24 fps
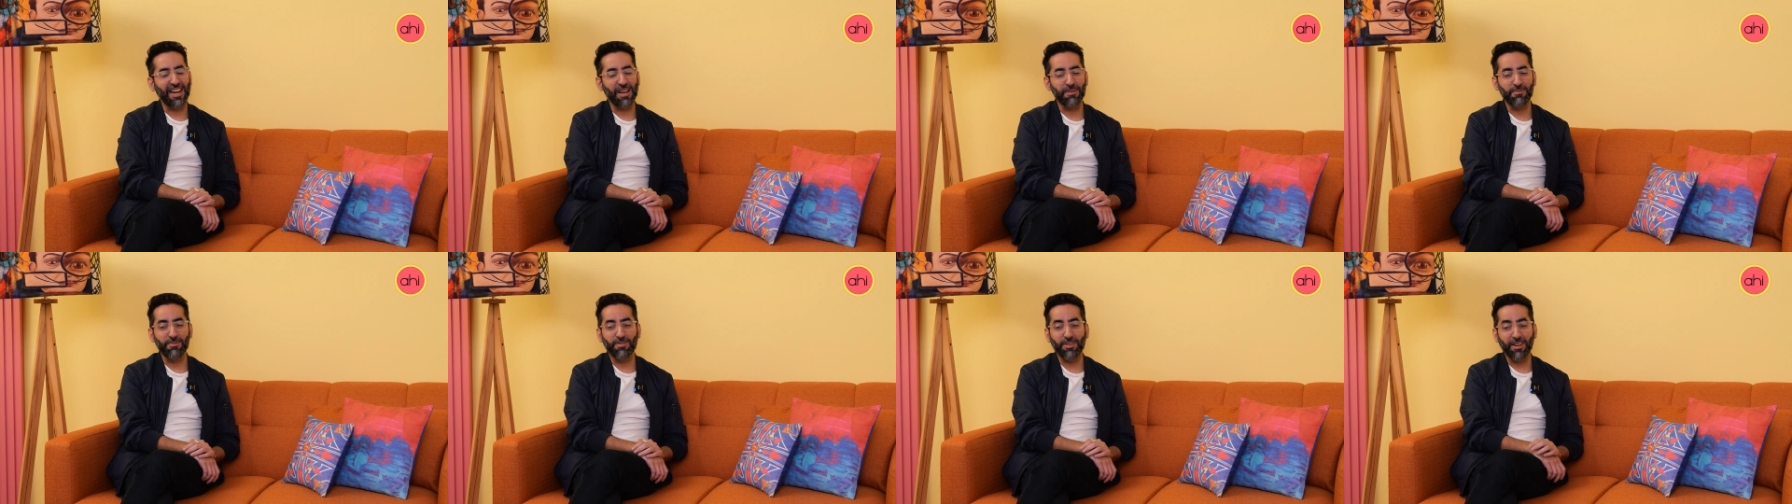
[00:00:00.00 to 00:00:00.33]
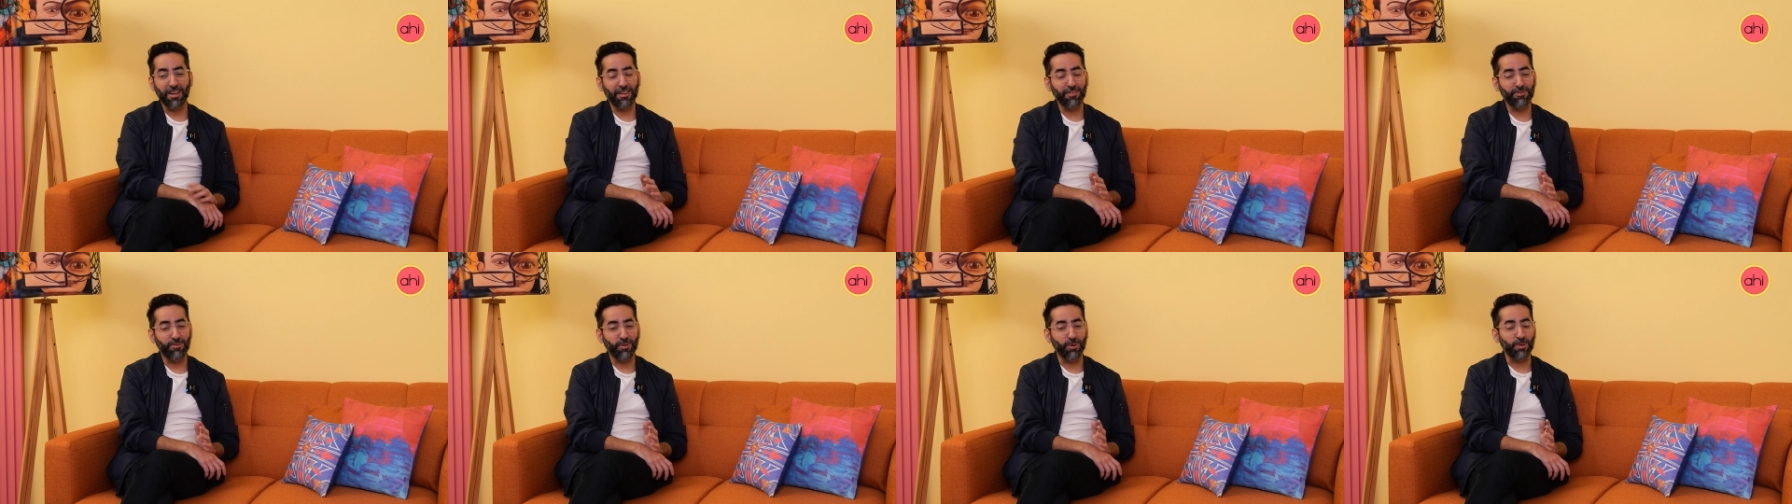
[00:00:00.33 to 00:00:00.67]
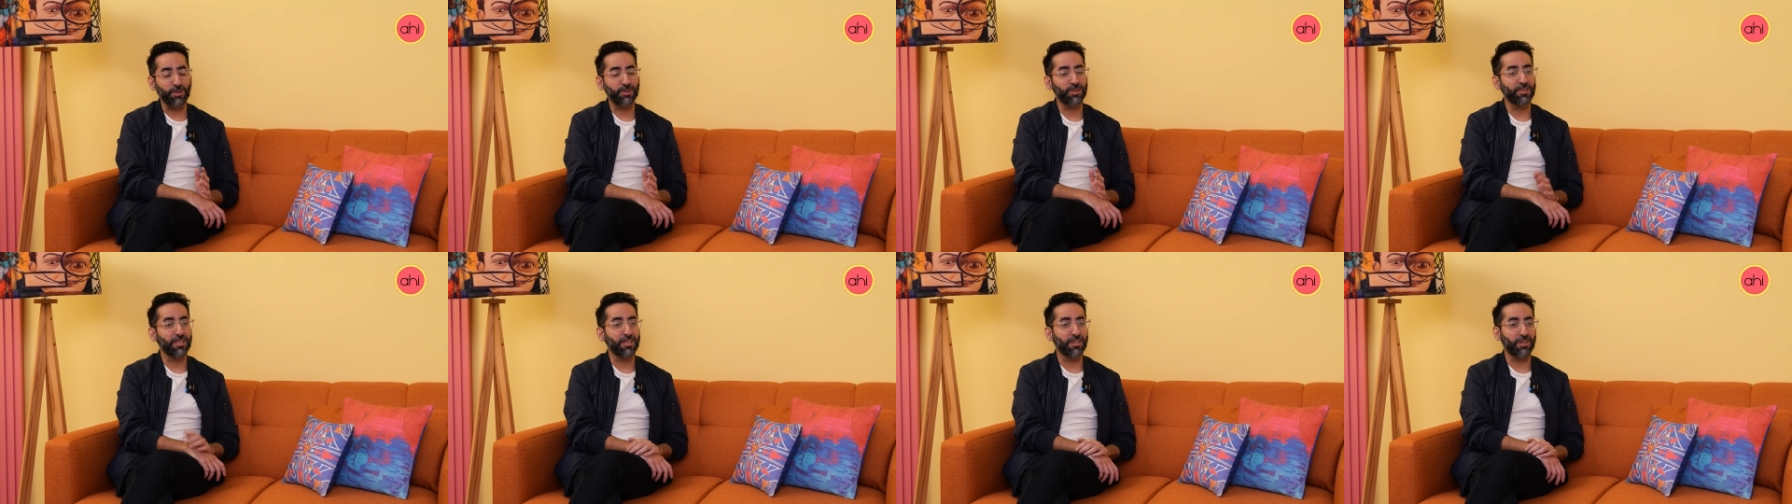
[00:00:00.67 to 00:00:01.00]
I'm very
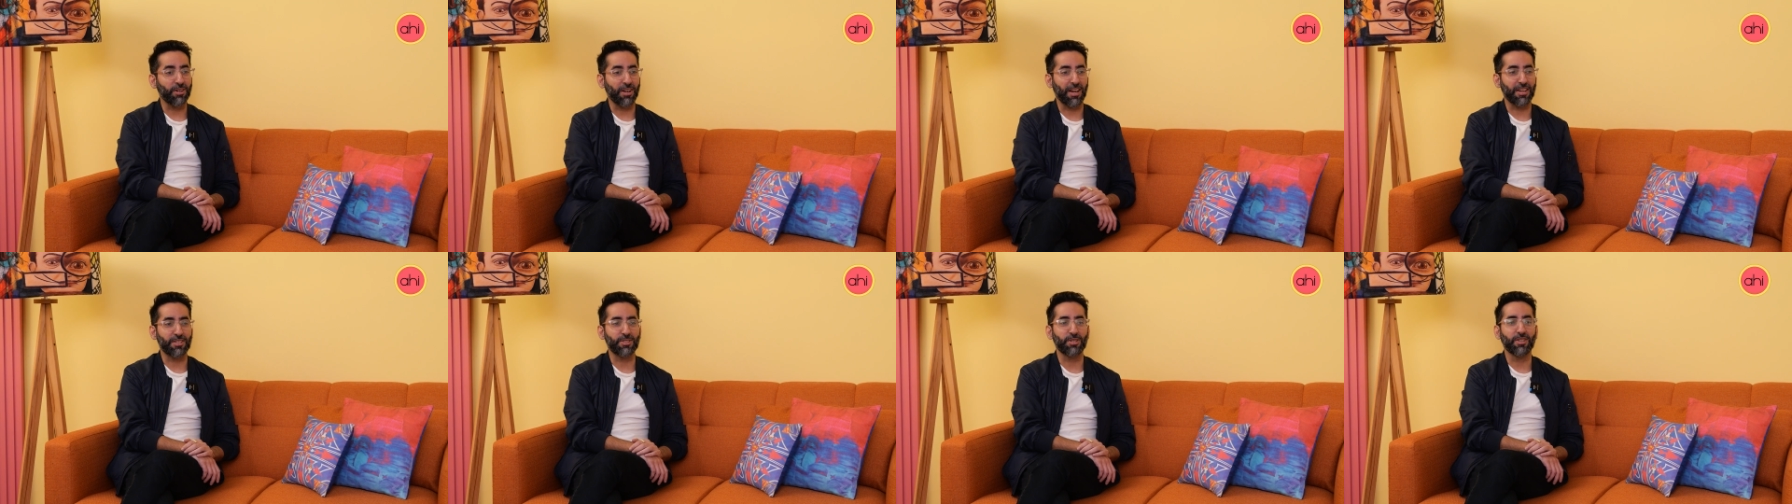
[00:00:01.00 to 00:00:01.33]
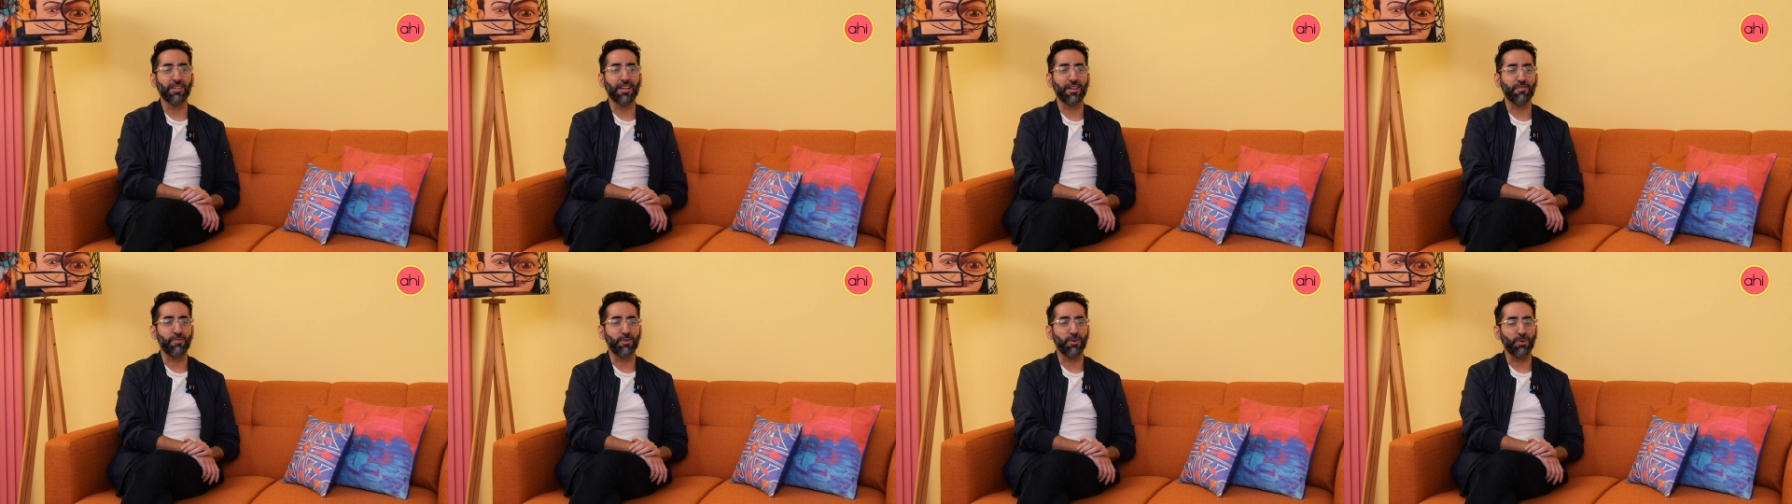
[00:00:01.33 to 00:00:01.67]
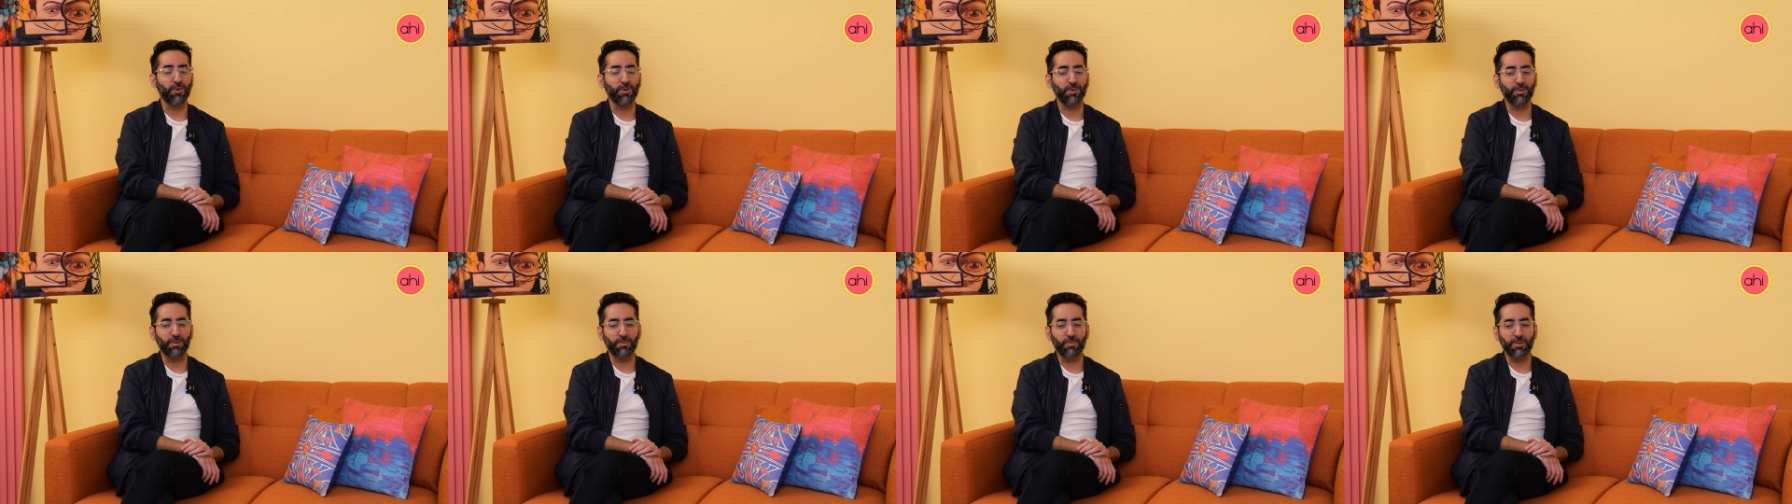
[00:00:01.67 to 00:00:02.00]
fortunate to actually have a
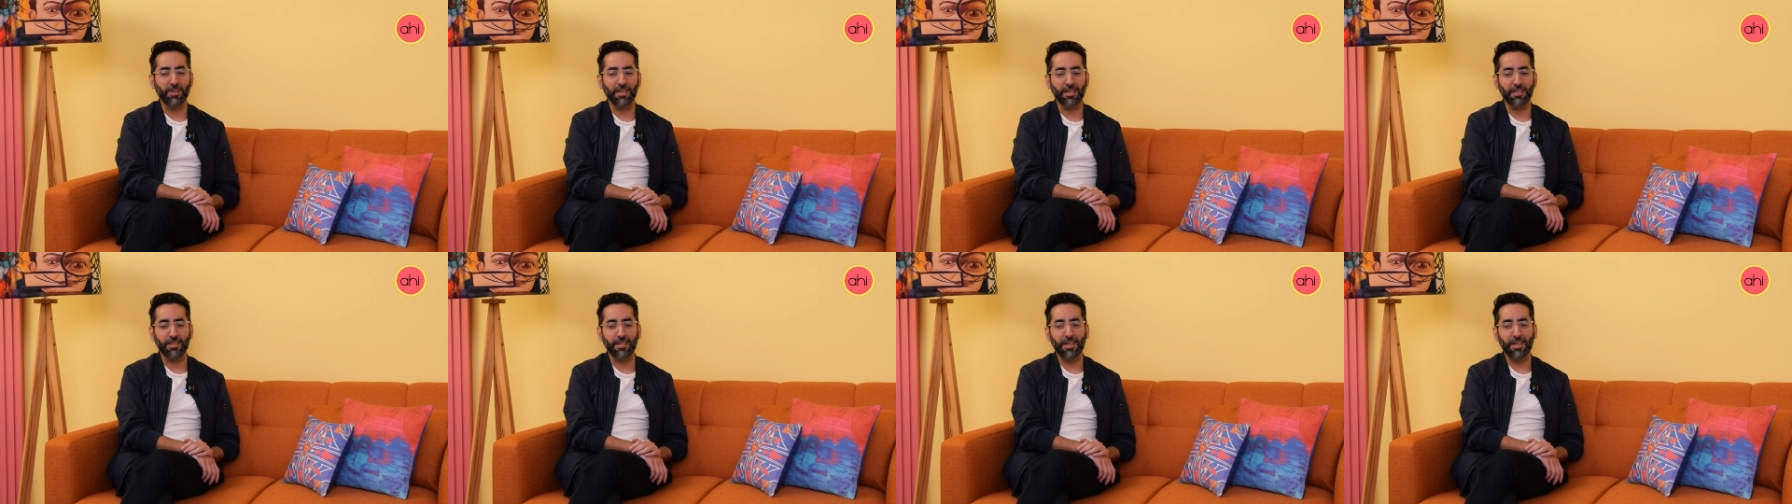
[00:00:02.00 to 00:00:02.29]
role to play